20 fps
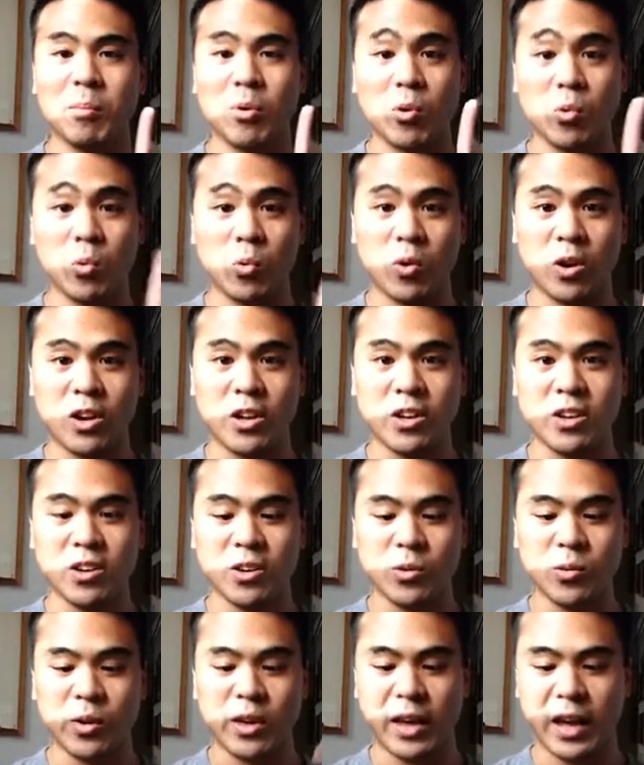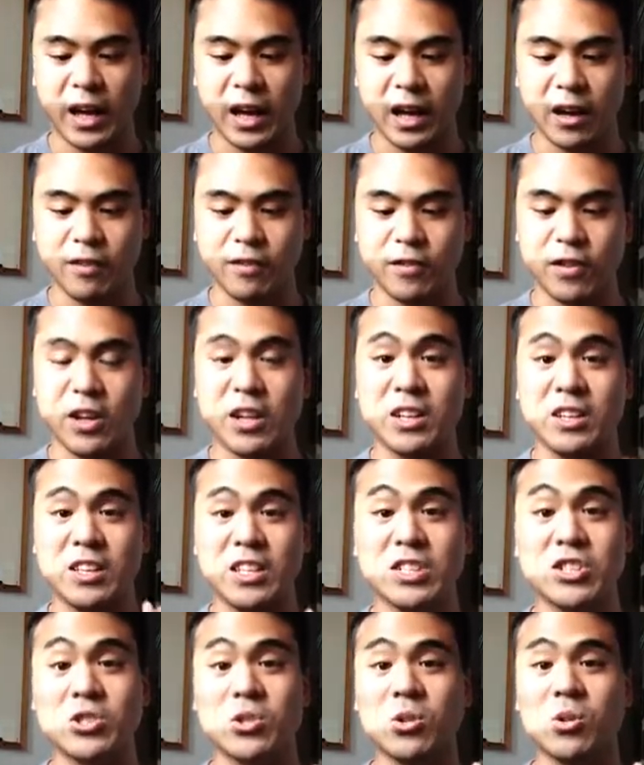Number 1, we have
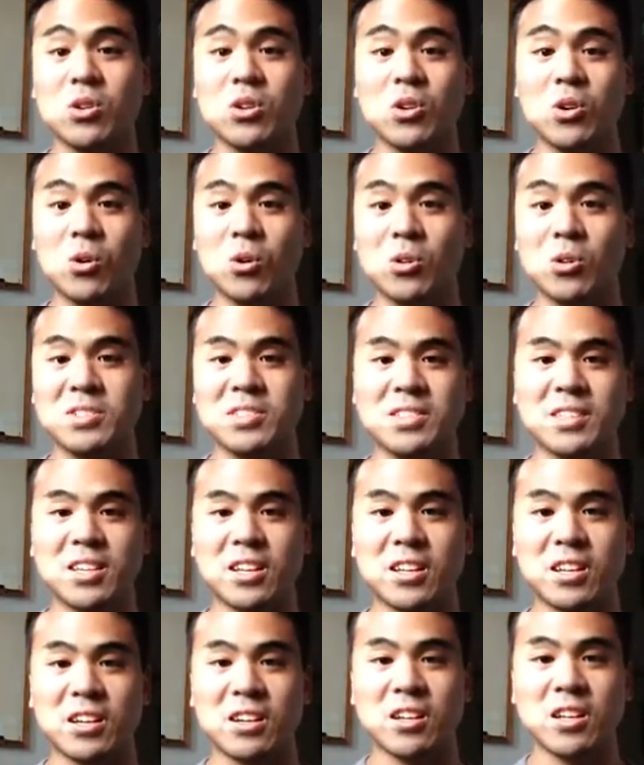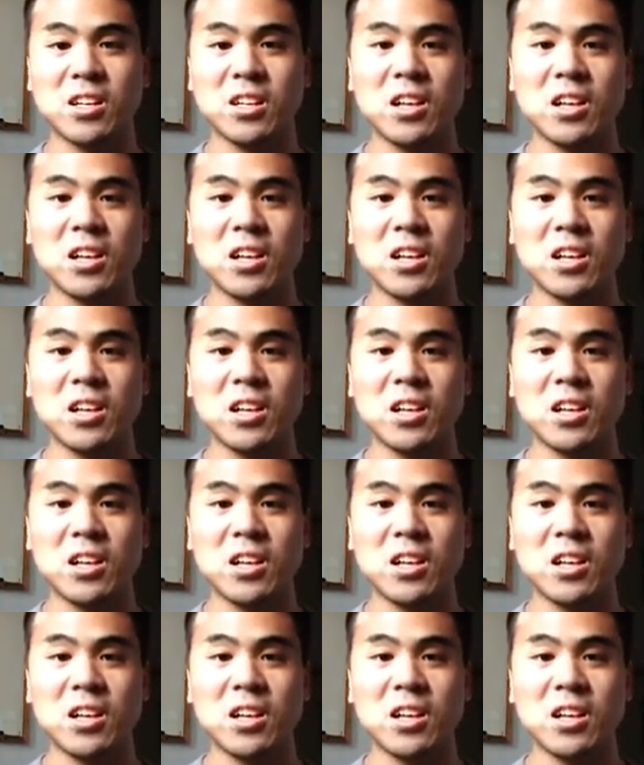initial goal setting.